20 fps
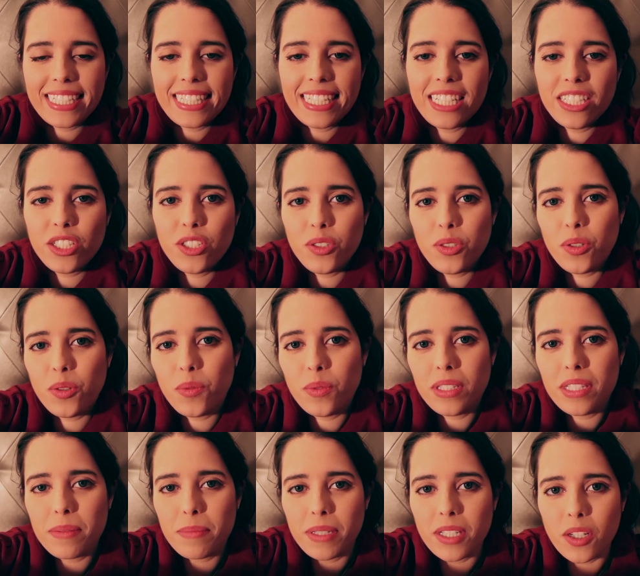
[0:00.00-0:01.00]
of let you know
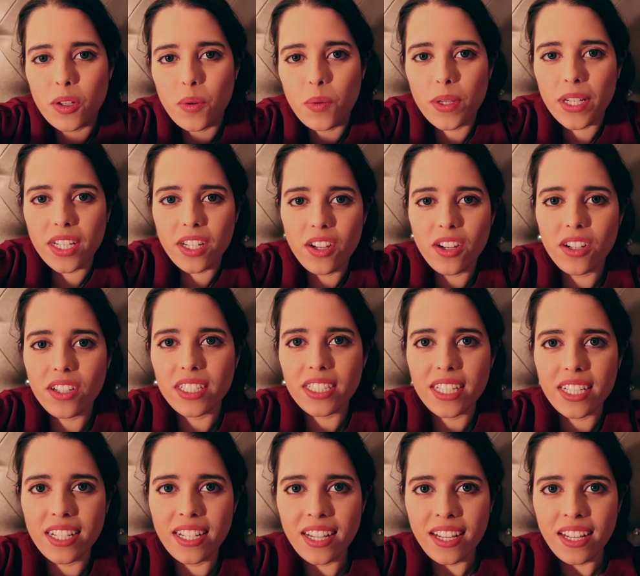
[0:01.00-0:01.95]
what's been going on.